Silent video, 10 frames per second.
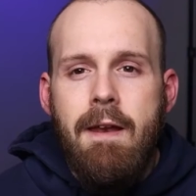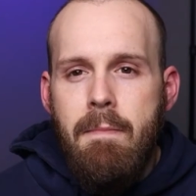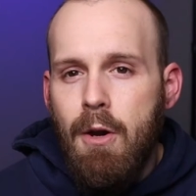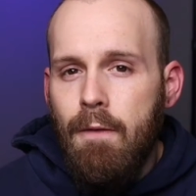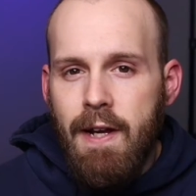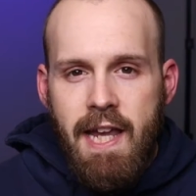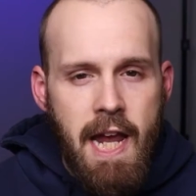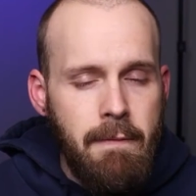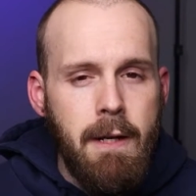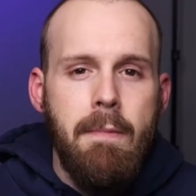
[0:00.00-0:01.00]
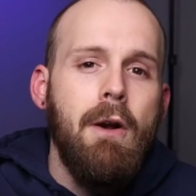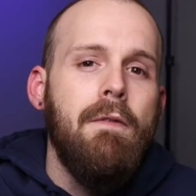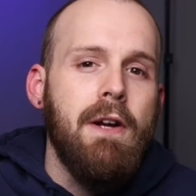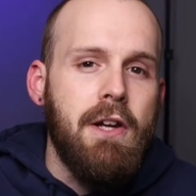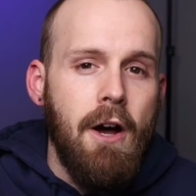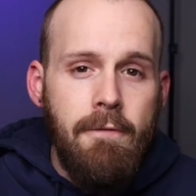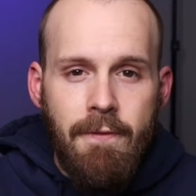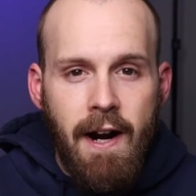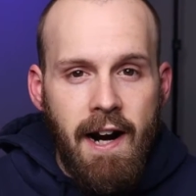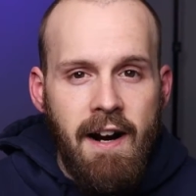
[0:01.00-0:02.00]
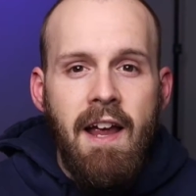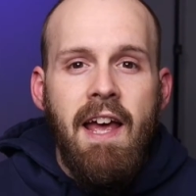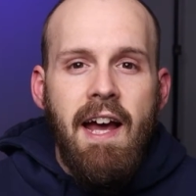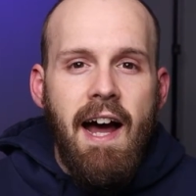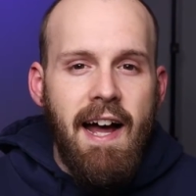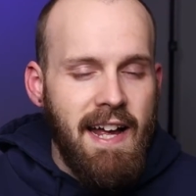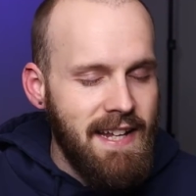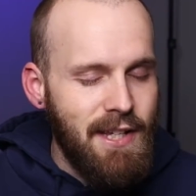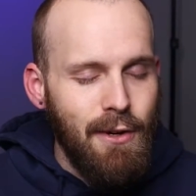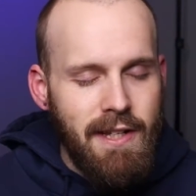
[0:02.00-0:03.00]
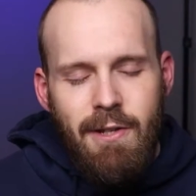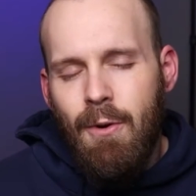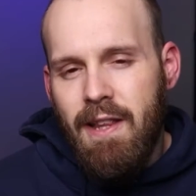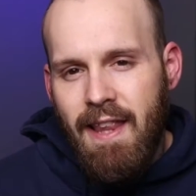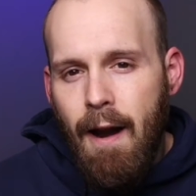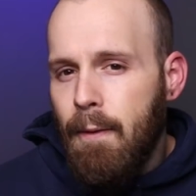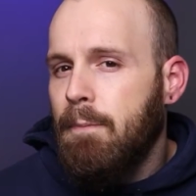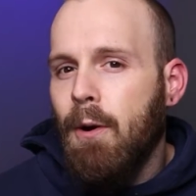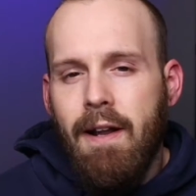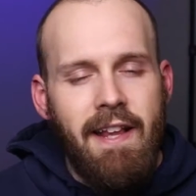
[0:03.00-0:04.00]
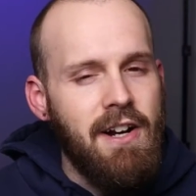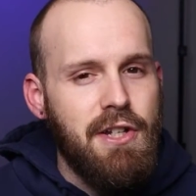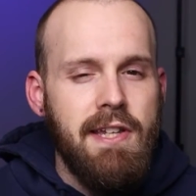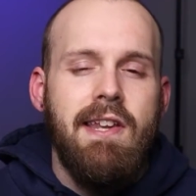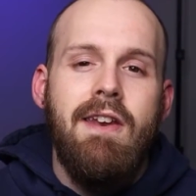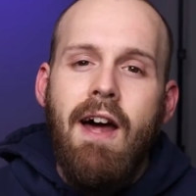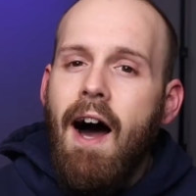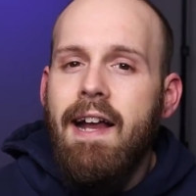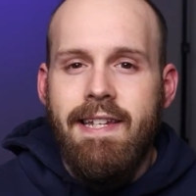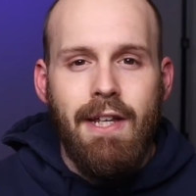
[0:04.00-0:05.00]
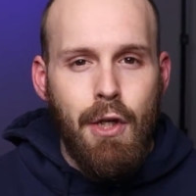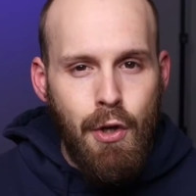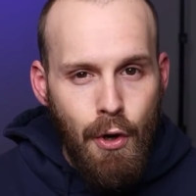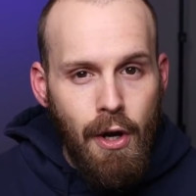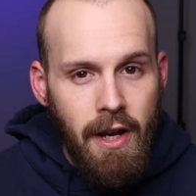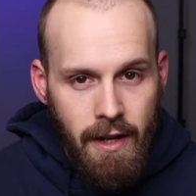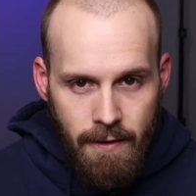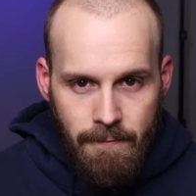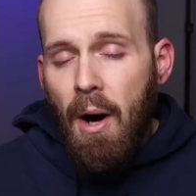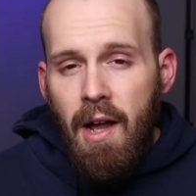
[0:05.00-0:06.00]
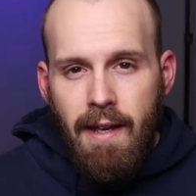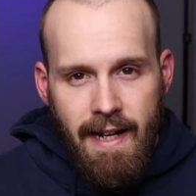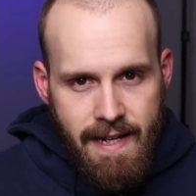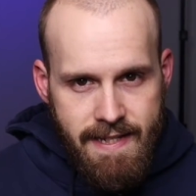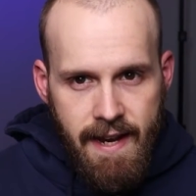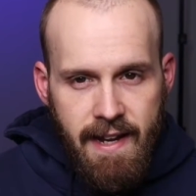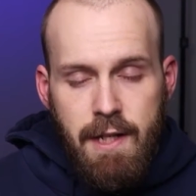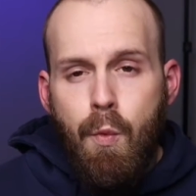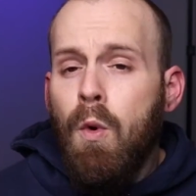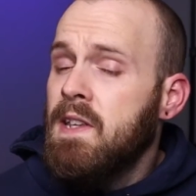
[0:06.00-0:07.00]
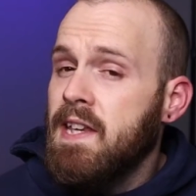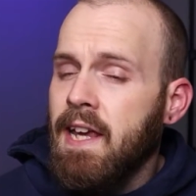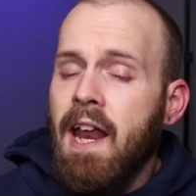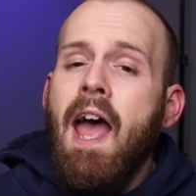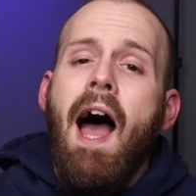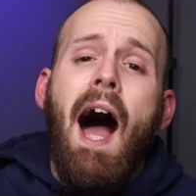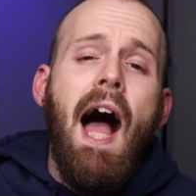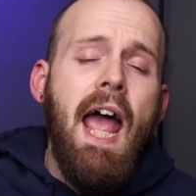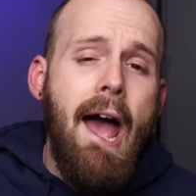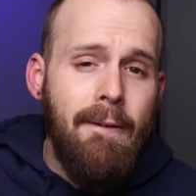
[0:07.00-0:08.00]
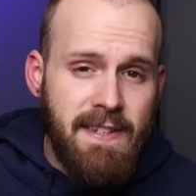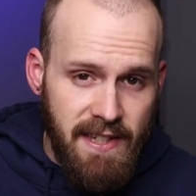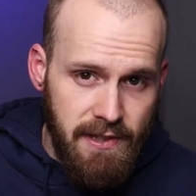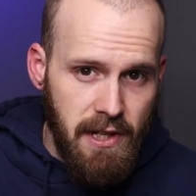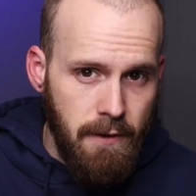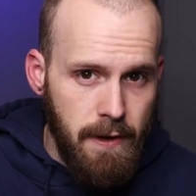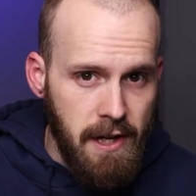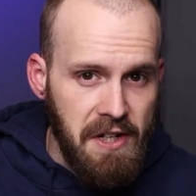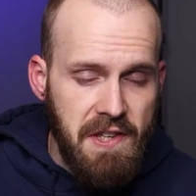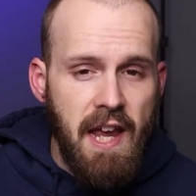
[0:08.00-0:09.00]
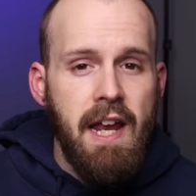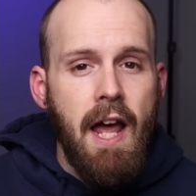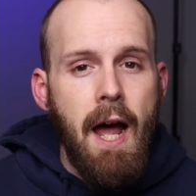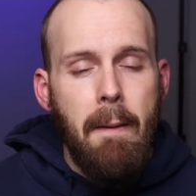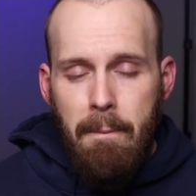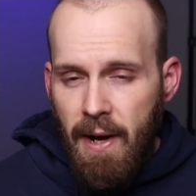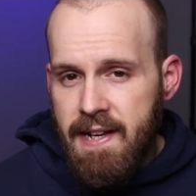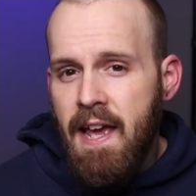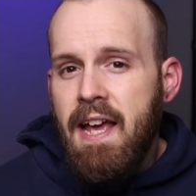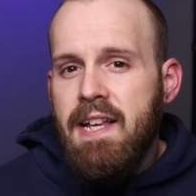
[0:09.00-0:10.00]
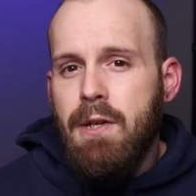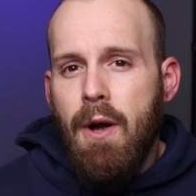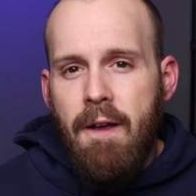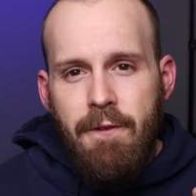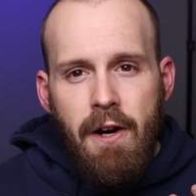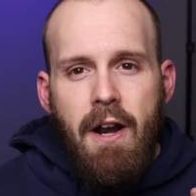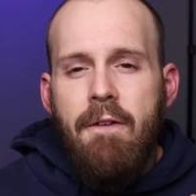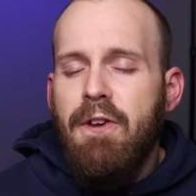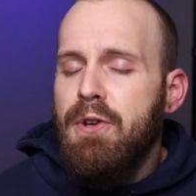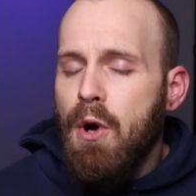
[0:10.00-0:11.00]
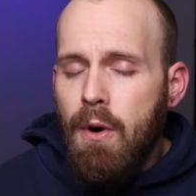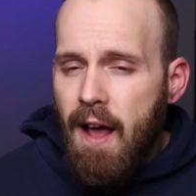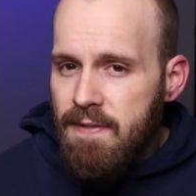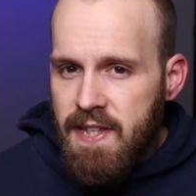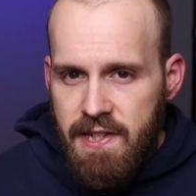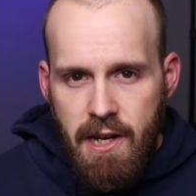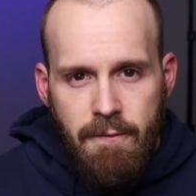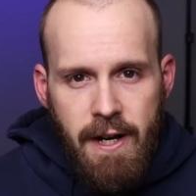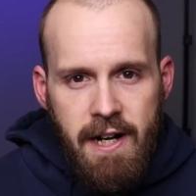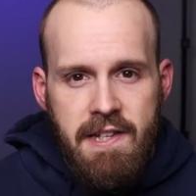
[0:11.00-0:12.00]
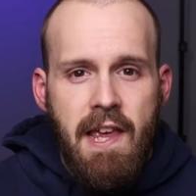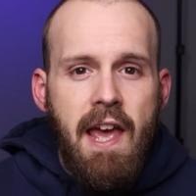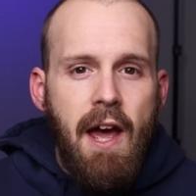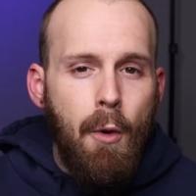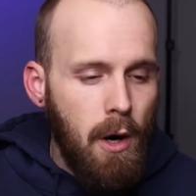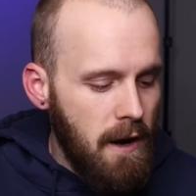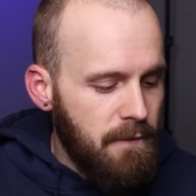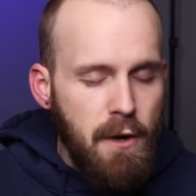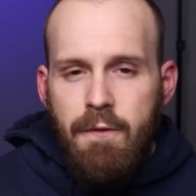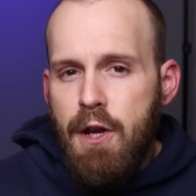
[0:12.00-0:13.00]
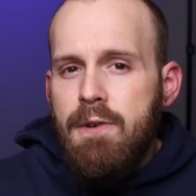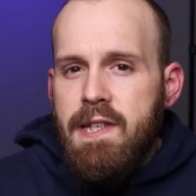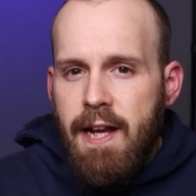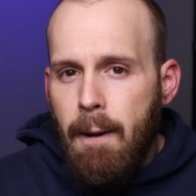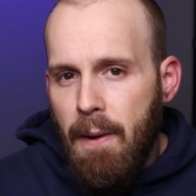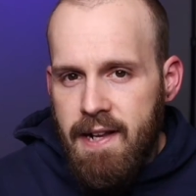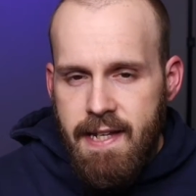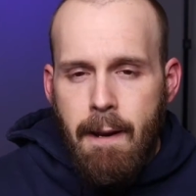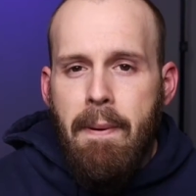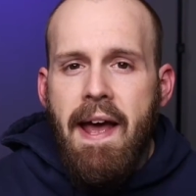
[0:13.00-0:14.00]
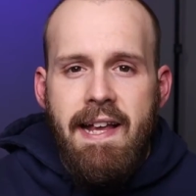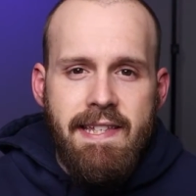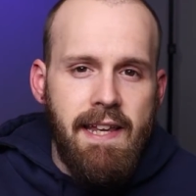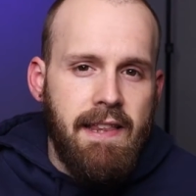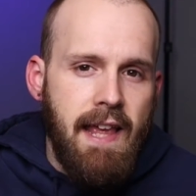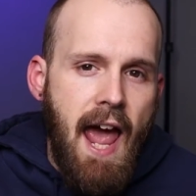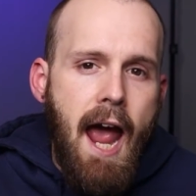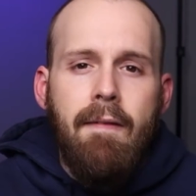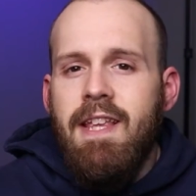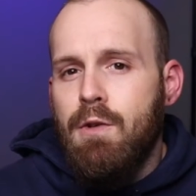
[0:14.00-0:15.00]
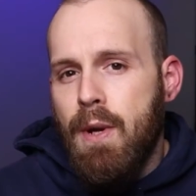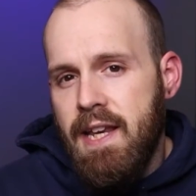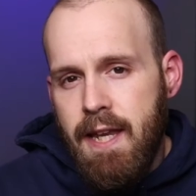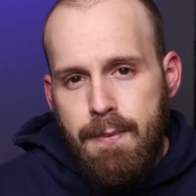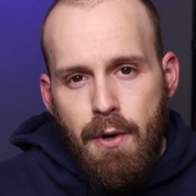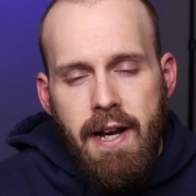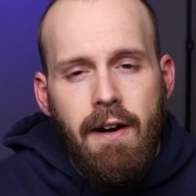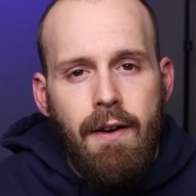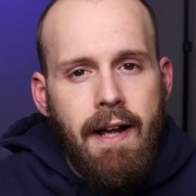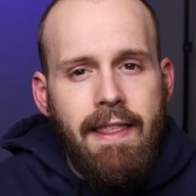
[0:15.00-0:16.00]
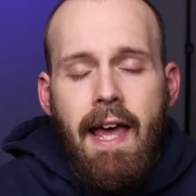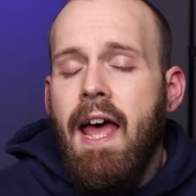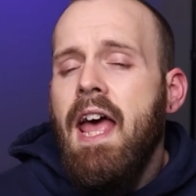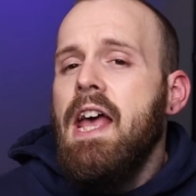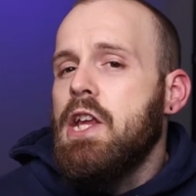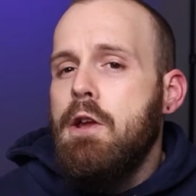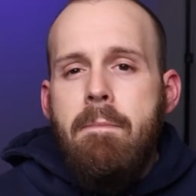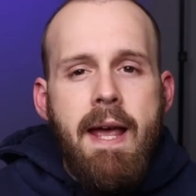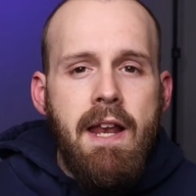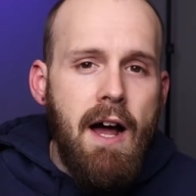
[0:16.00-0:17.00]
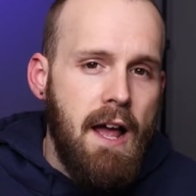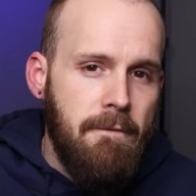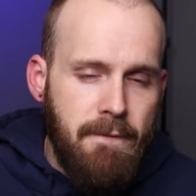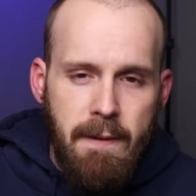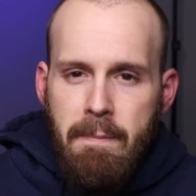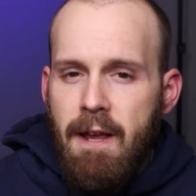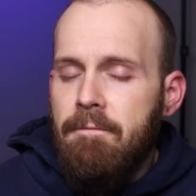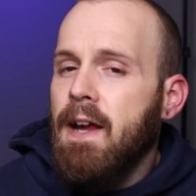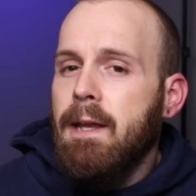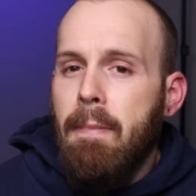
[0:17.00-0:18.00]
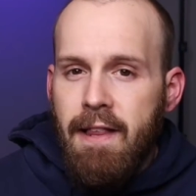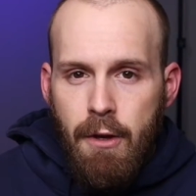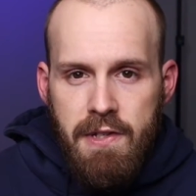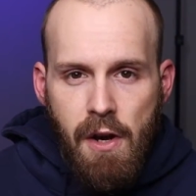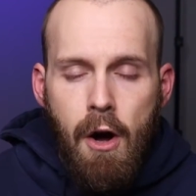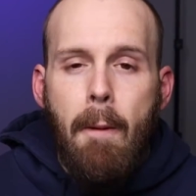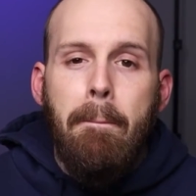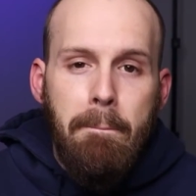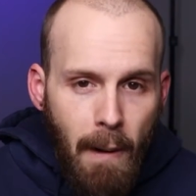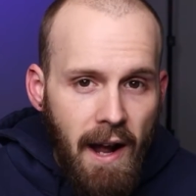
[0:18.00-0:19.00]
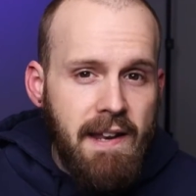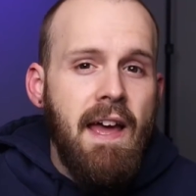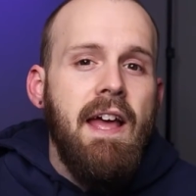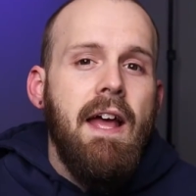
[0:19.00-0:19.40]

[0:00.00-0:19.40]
the middle of a game, in the middle of a gunfire. And so that part right there is just not good. But like I said, guys, once again, I have sensitive ears, and but so if you don't have sensitive ears, or if you've used earbuds in the past that have these wingtips right here like that, you may not be affected by those at all. But